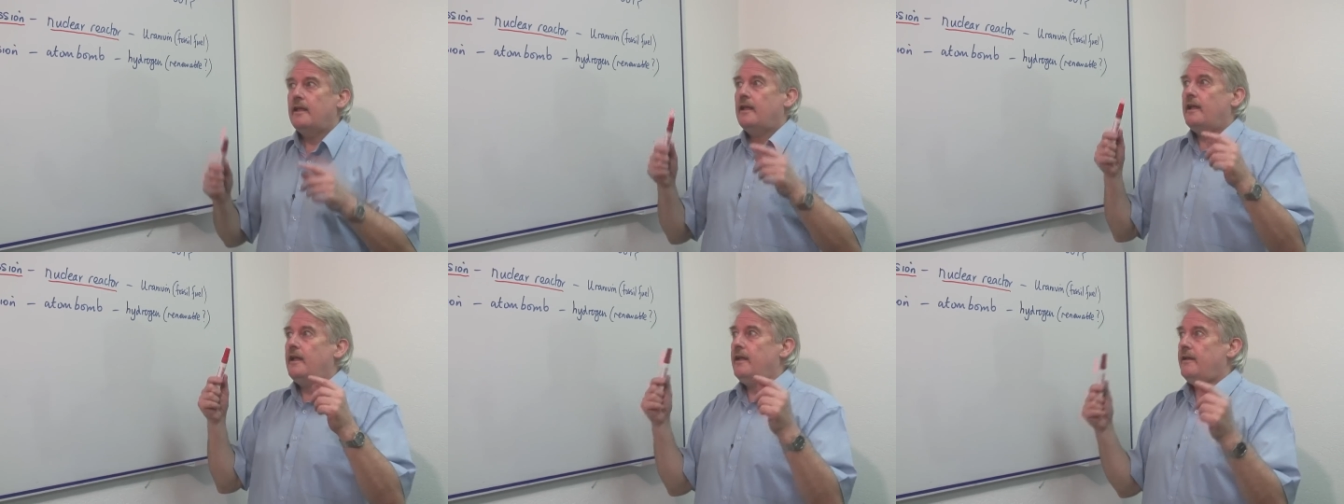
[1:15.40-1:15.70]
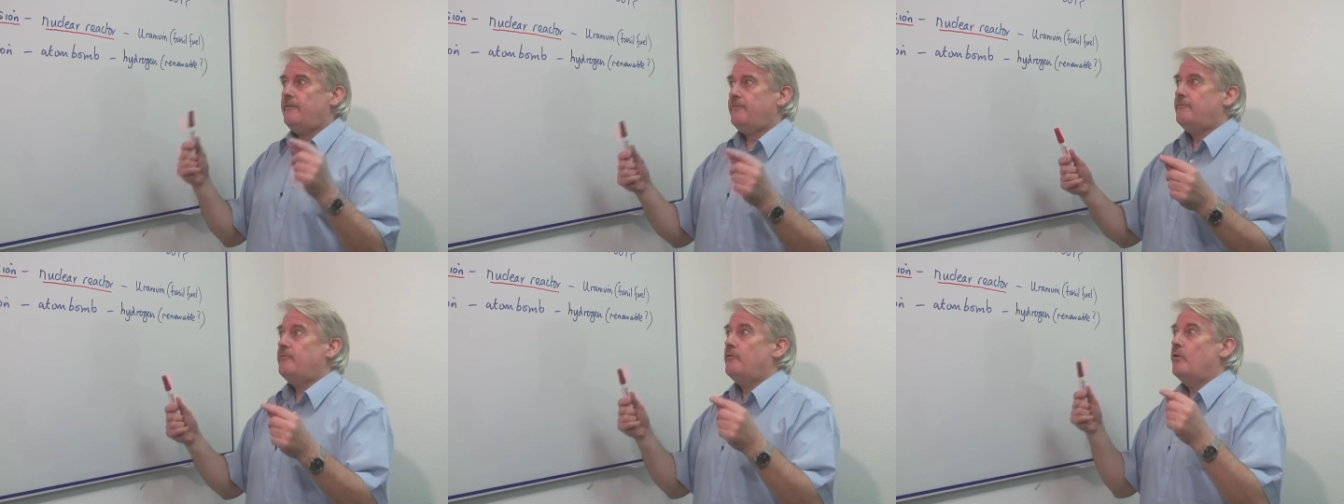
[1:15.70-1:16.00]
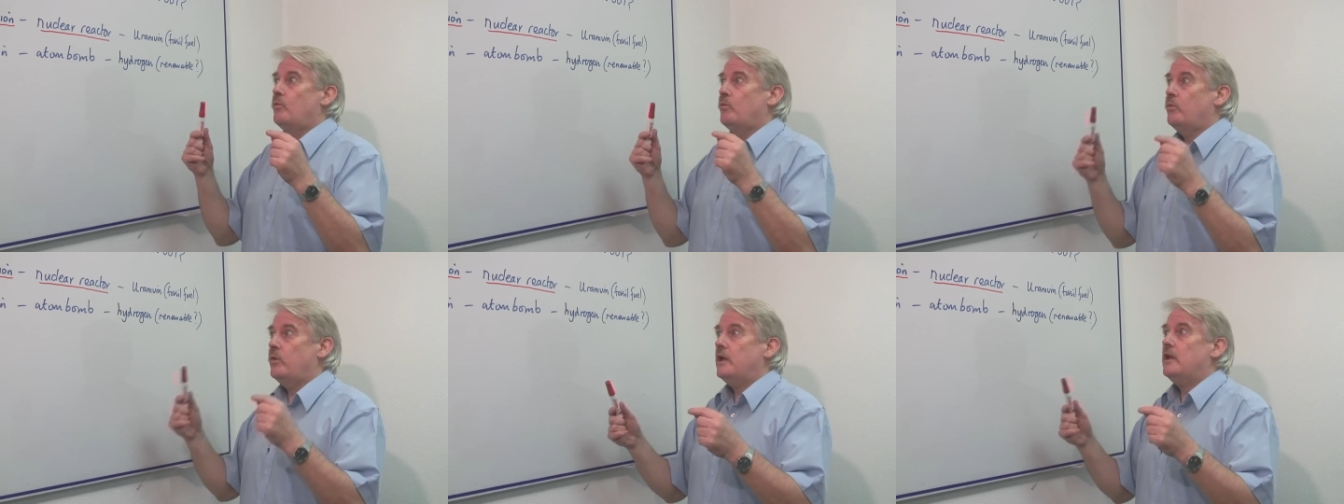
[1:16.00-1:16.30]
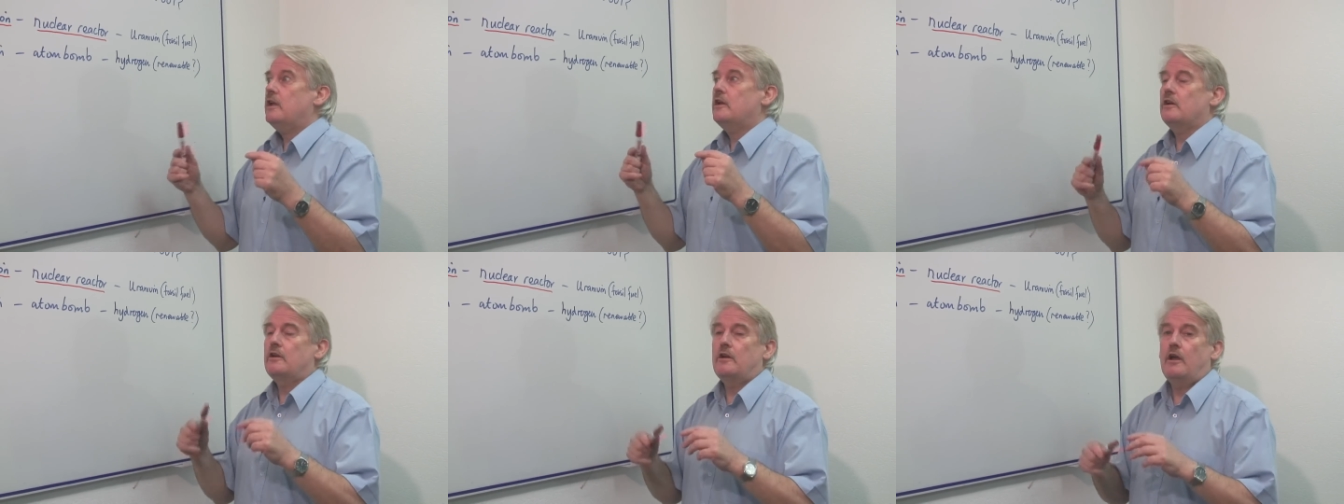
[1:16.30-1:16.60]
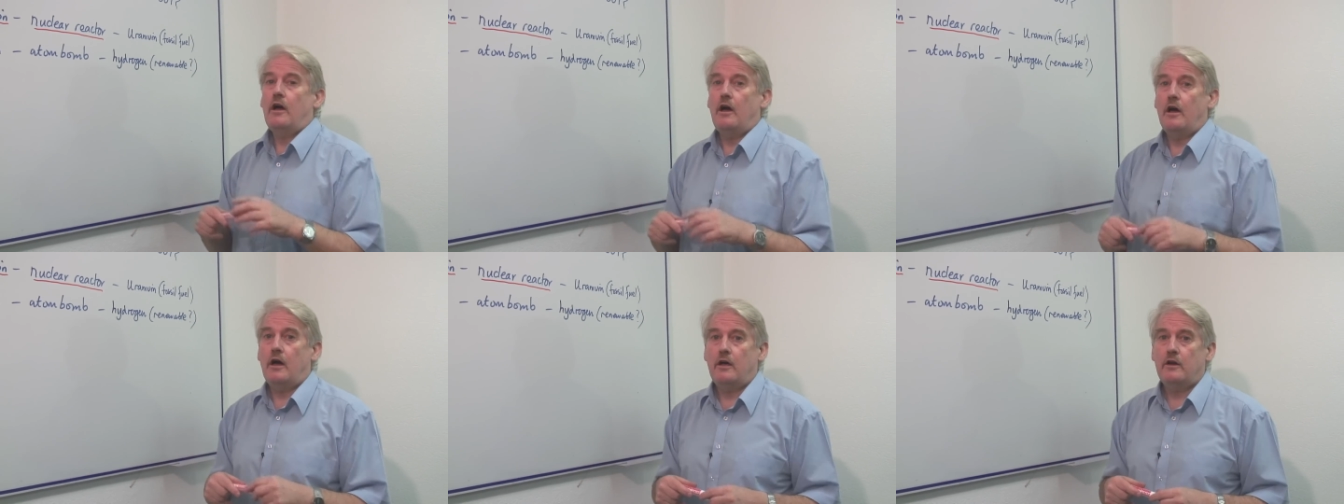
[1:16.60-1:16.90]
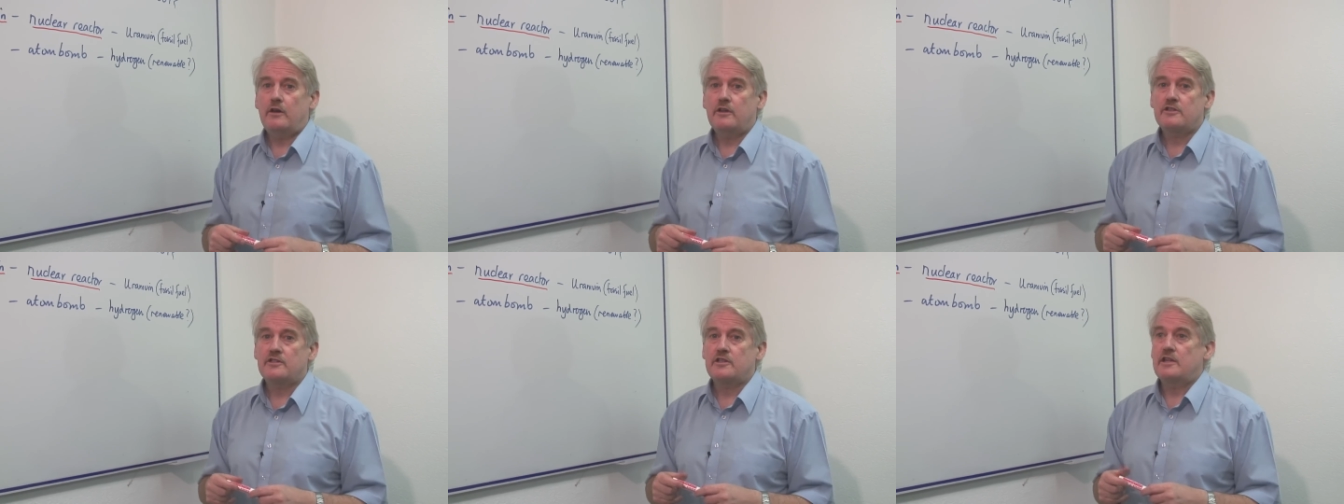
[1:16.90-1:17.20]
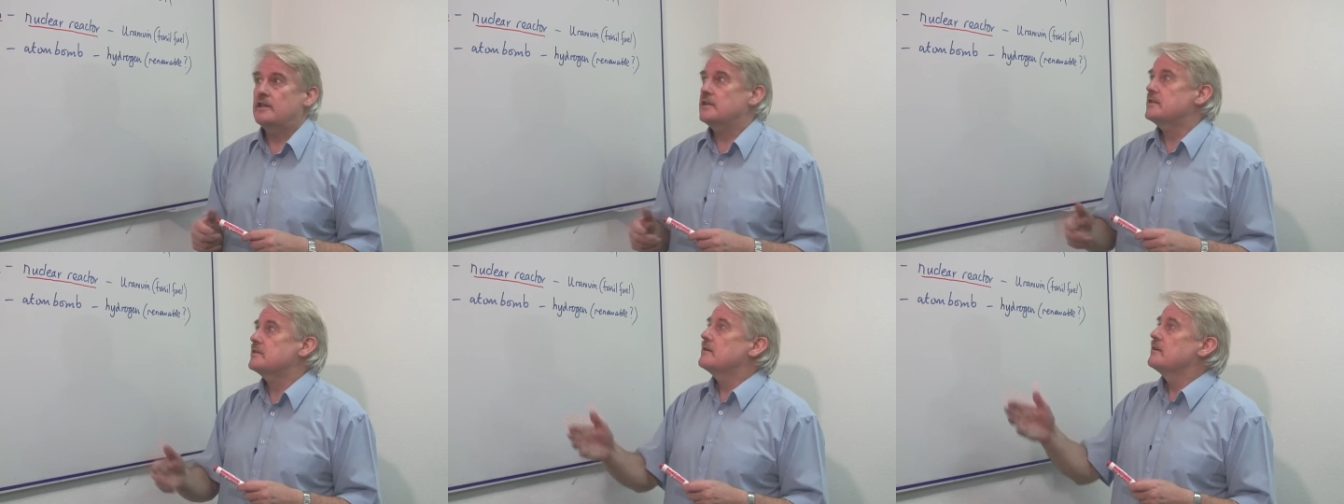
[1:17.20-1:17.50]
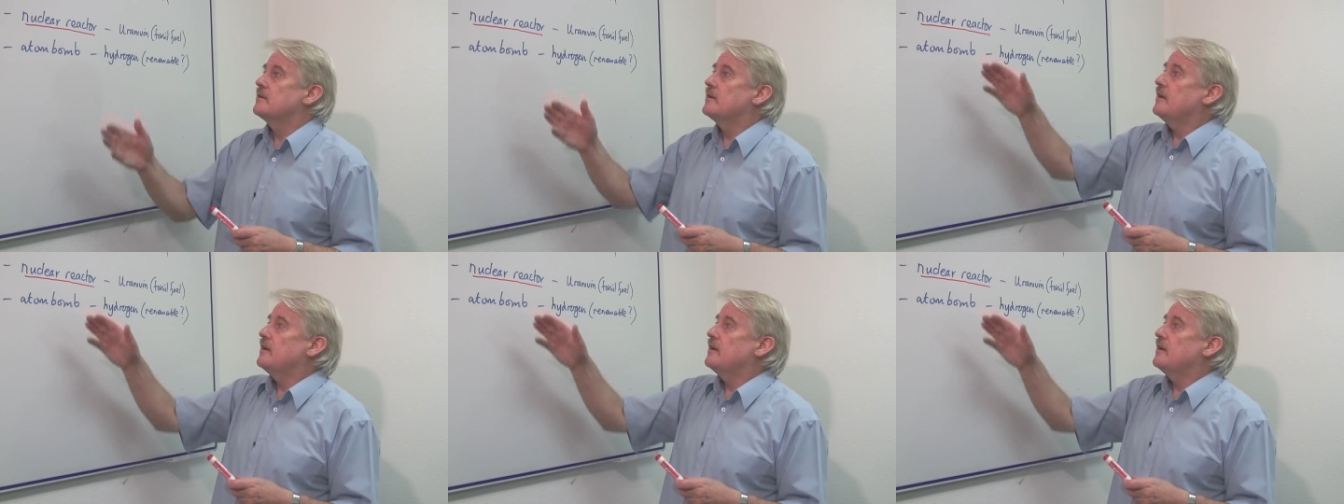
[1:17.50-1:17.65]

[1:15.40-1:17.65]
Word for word: if we can harness it